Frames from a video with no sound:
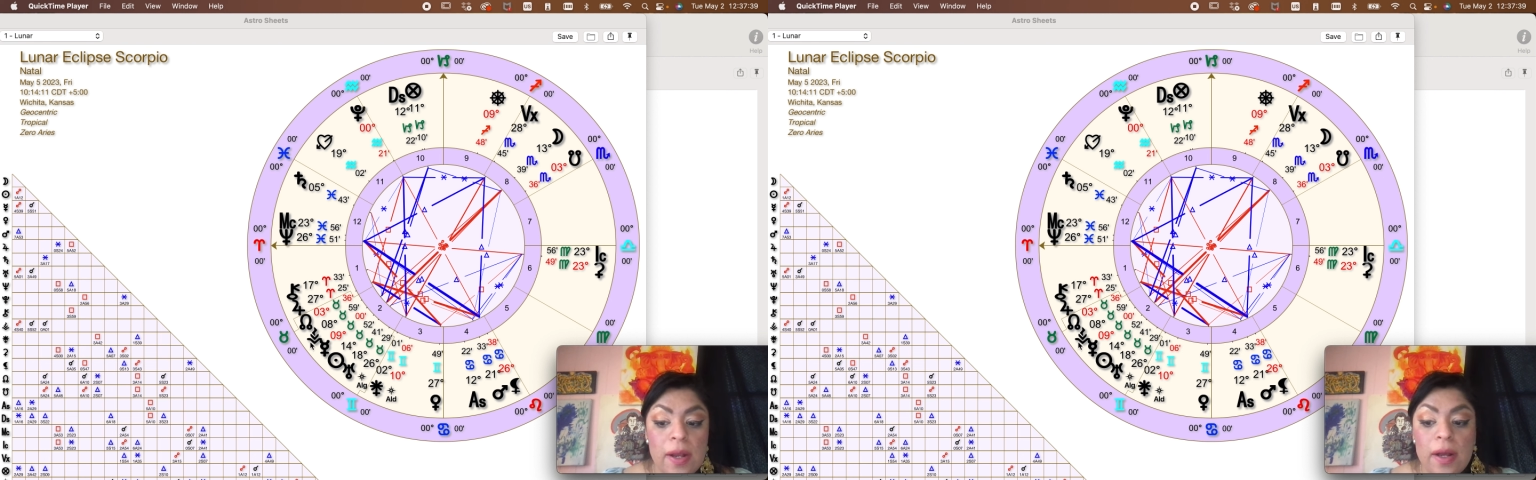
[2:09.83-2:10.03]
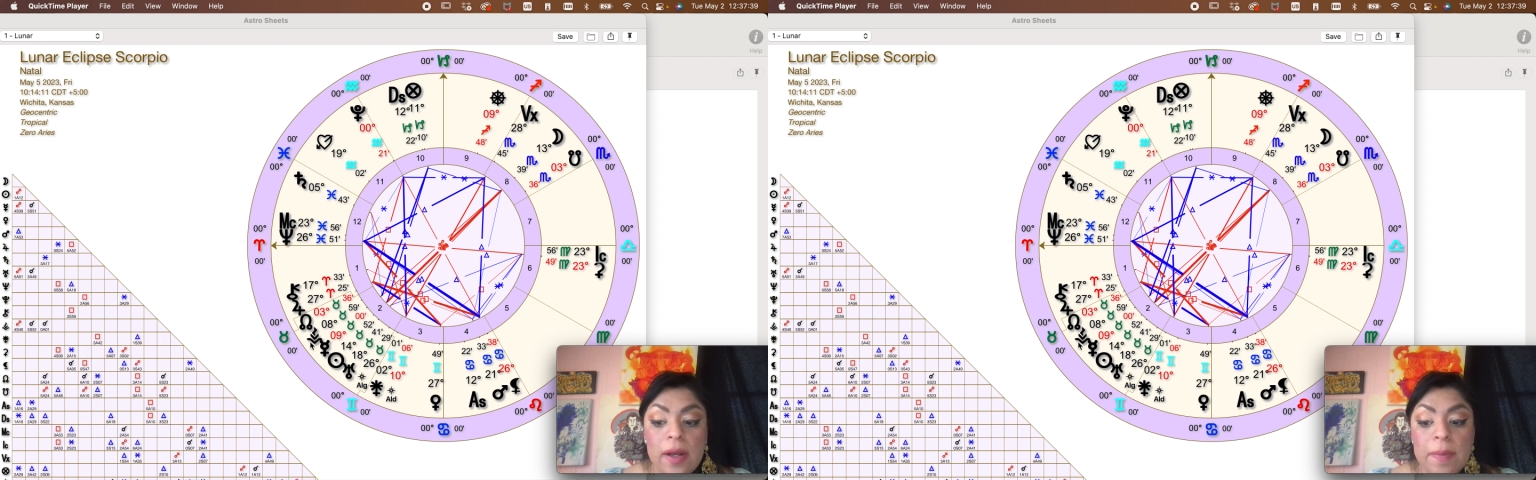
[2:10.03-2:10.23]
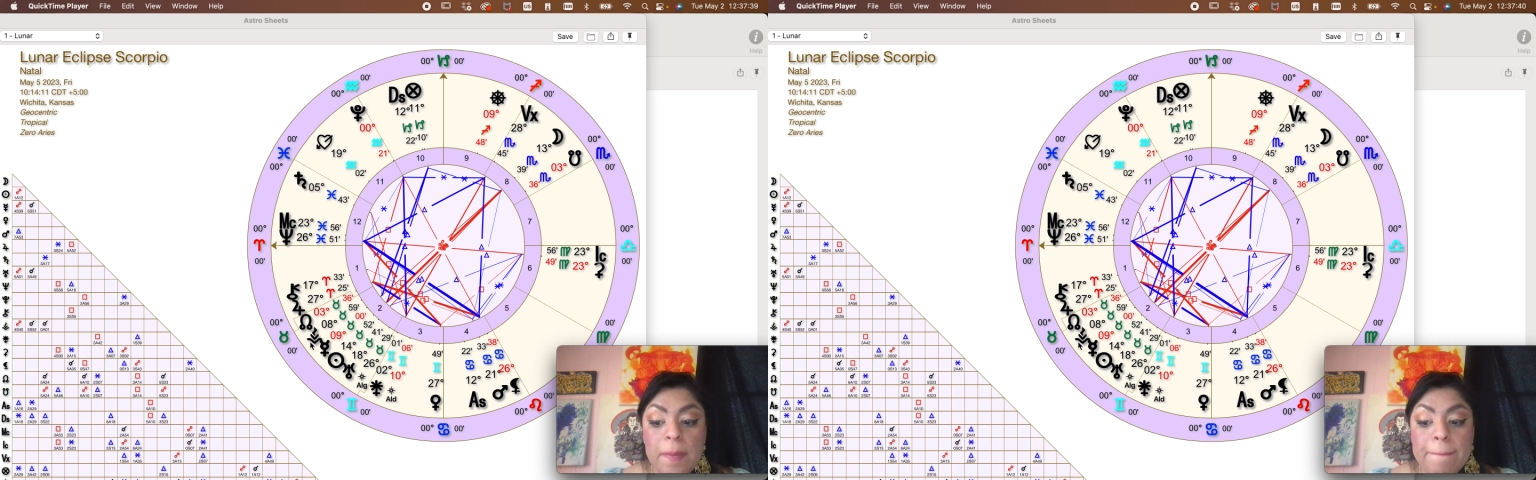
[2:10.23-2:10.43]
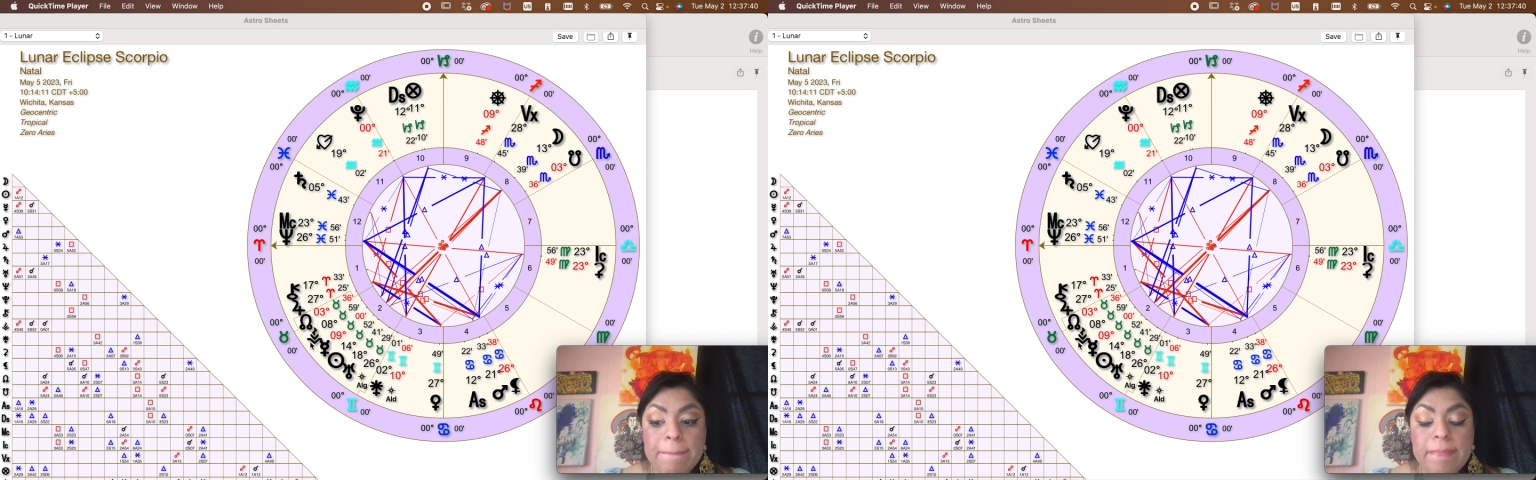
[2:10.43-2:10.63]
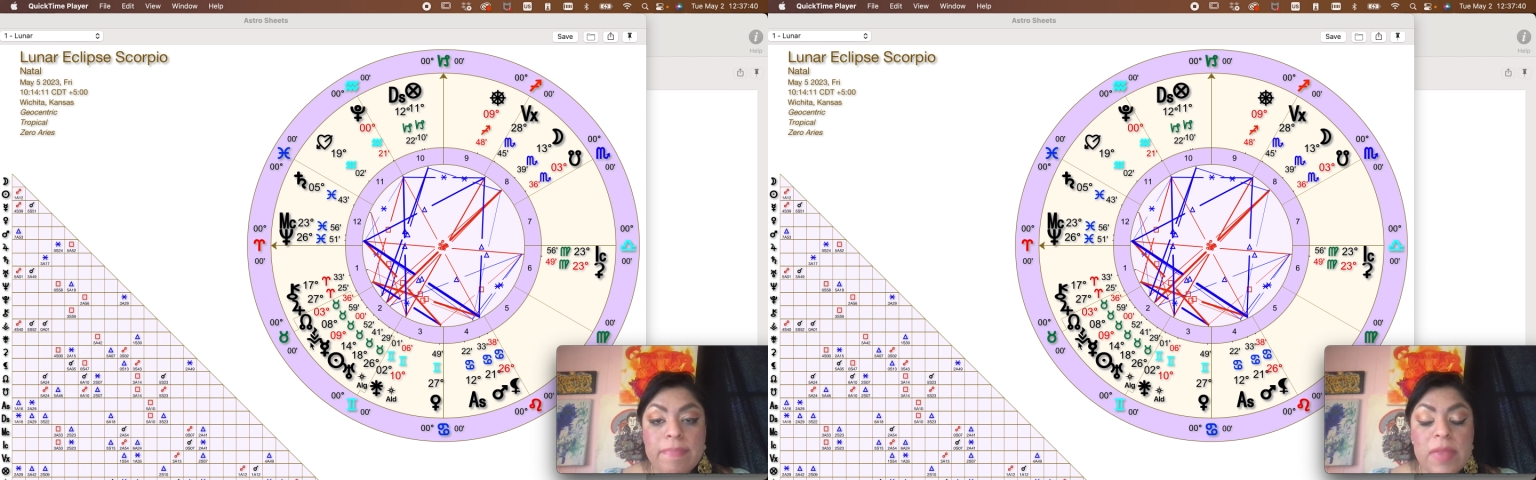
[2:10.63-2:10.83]

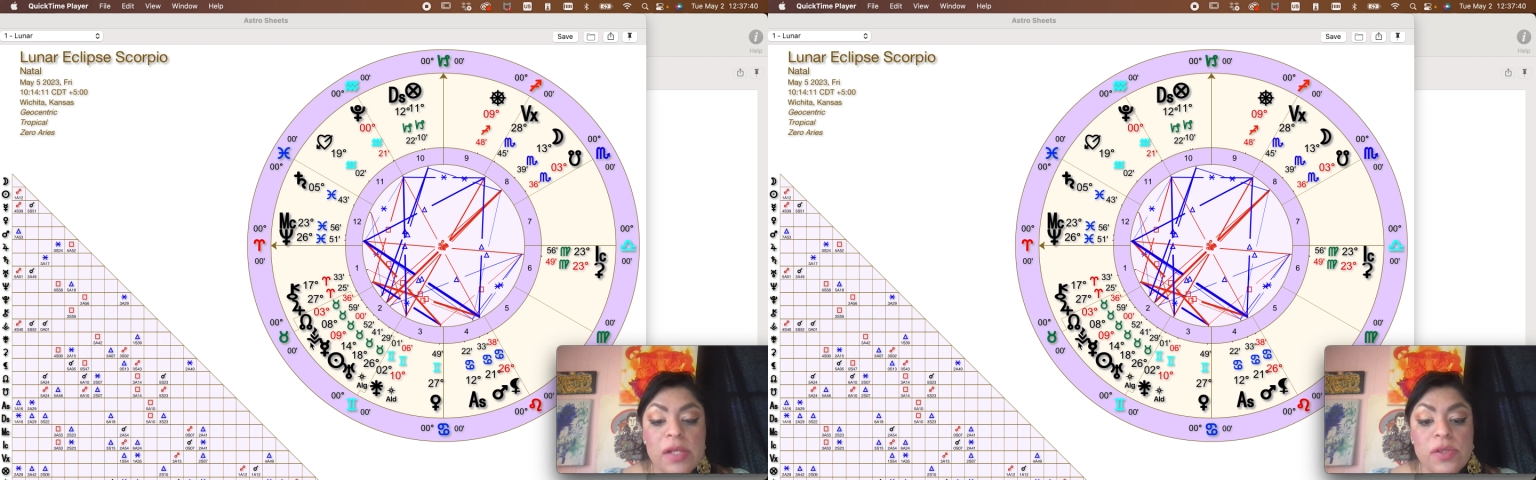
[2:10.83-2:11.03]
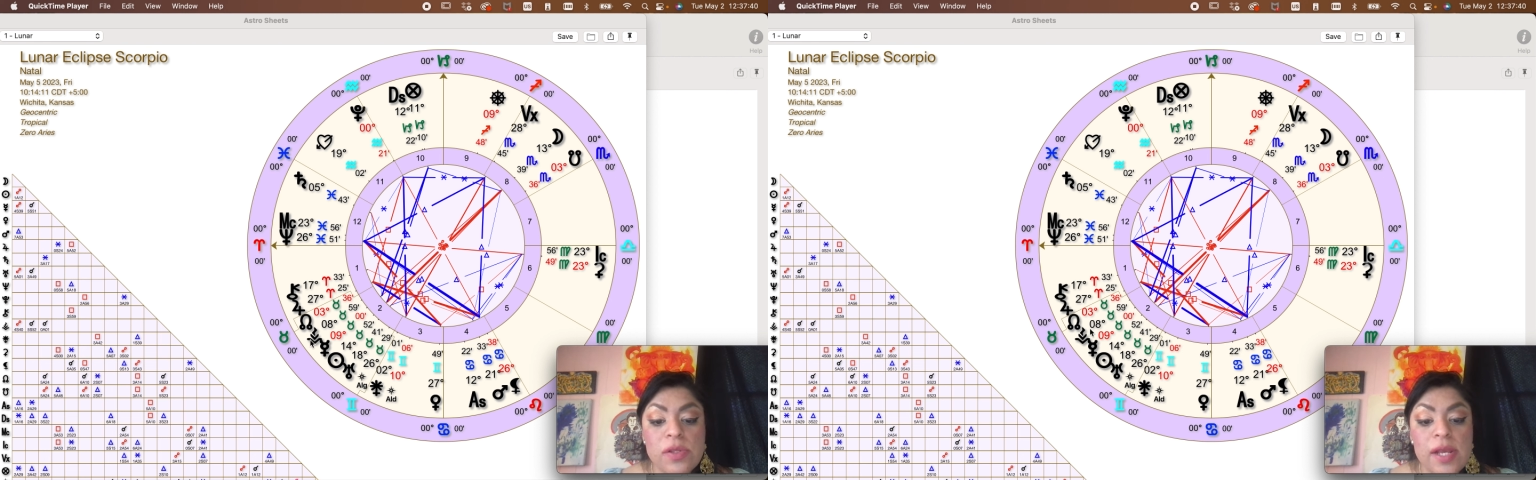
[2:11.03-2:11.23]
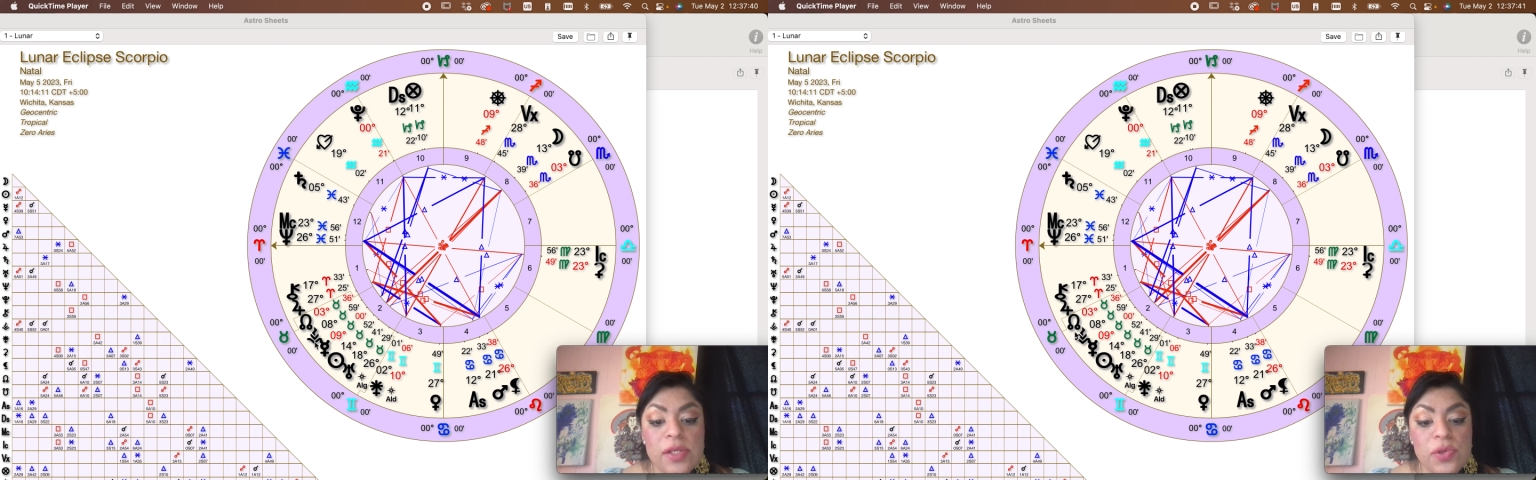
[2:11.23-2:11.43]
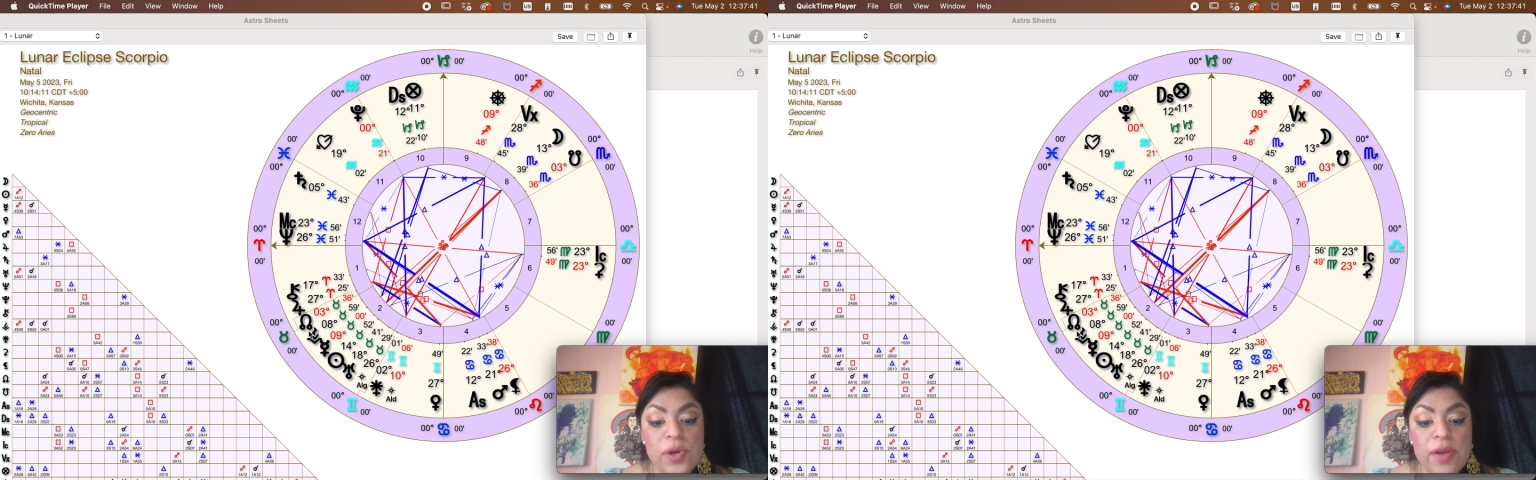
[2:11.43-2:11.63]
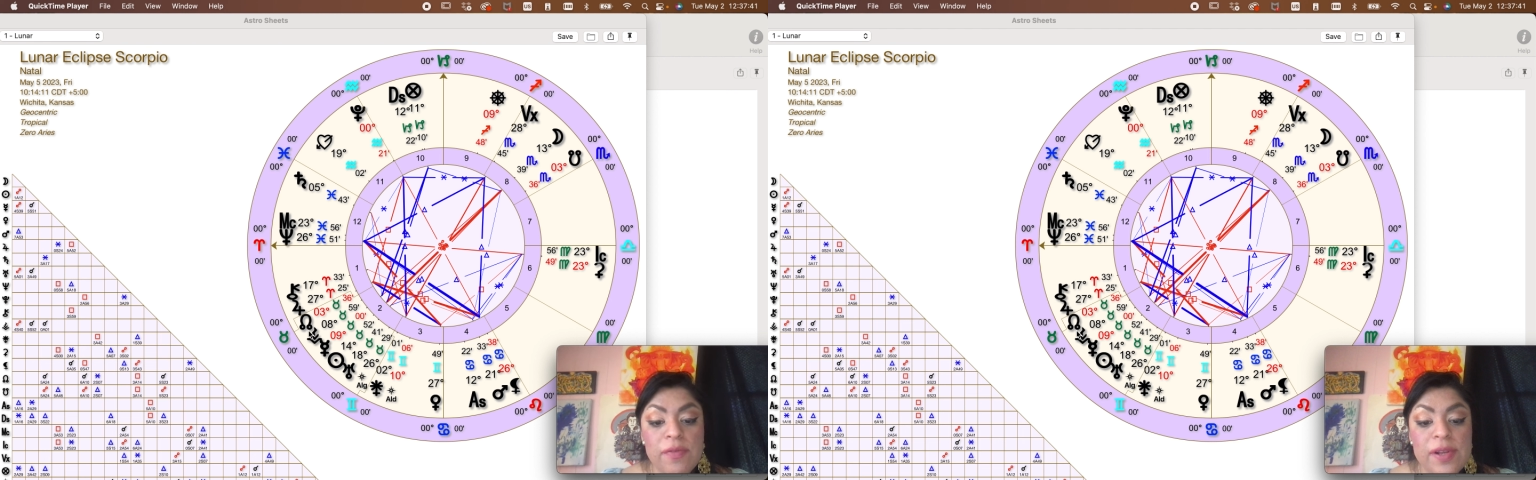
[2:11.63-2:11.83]
So the
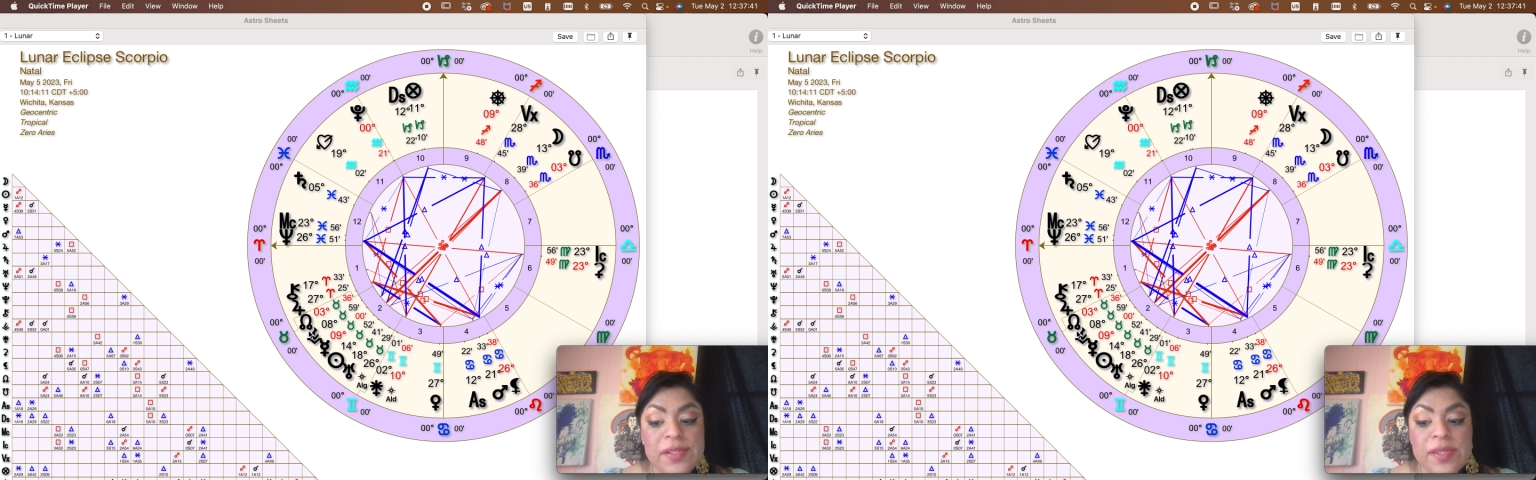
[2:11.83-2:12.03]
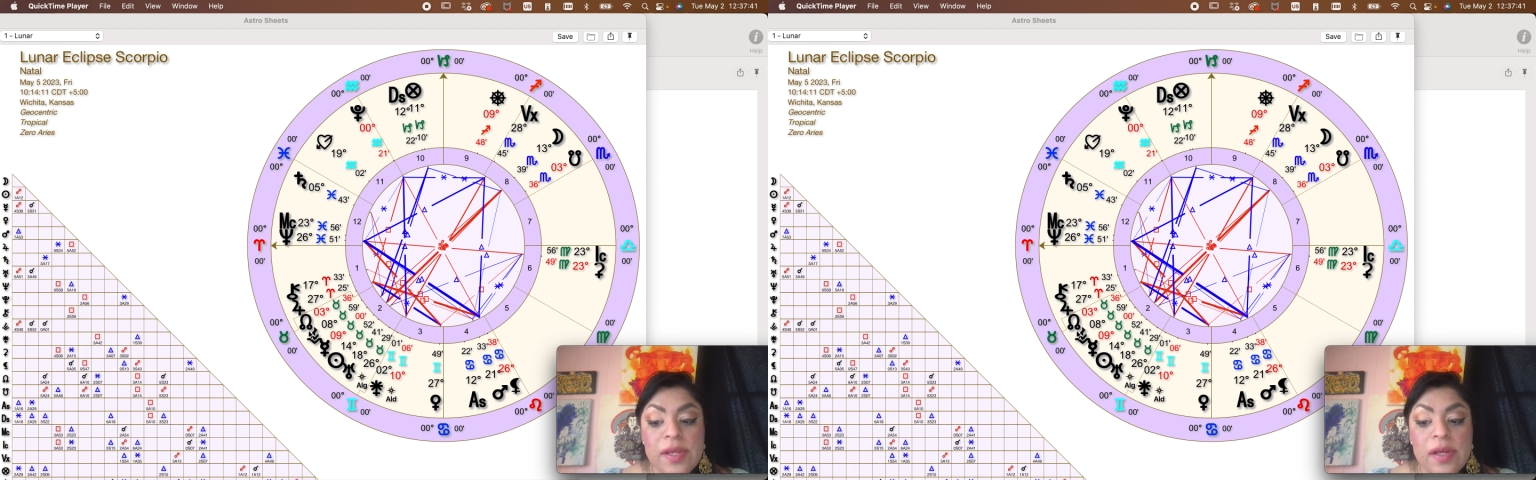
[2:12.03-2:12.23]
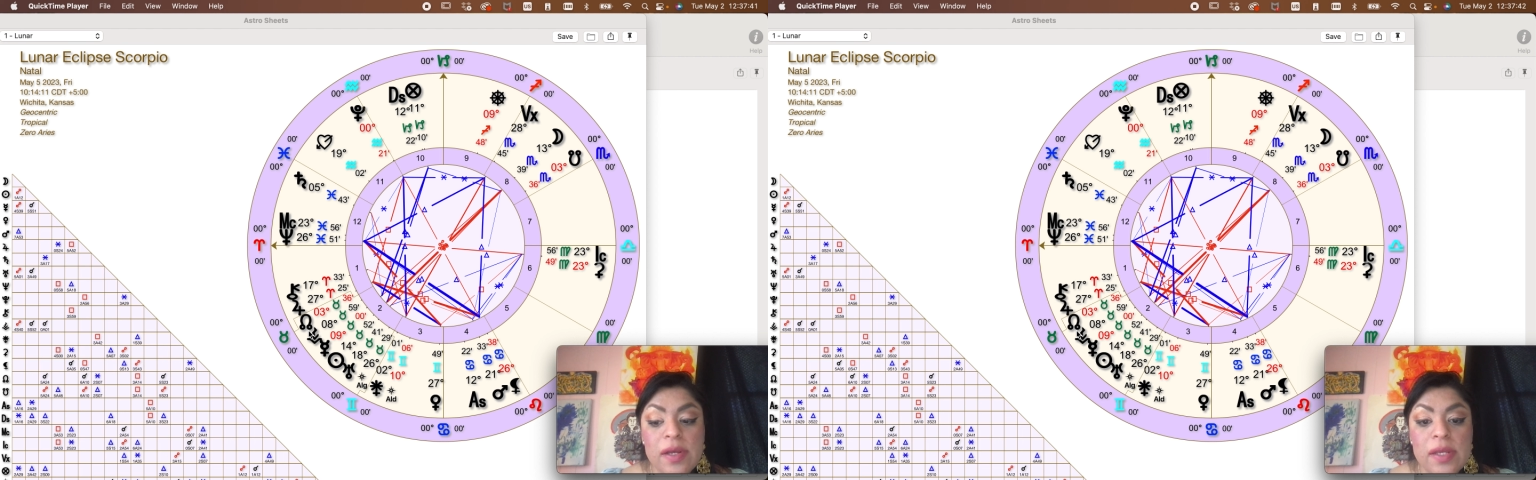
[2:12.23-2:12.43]
asteroid Vesta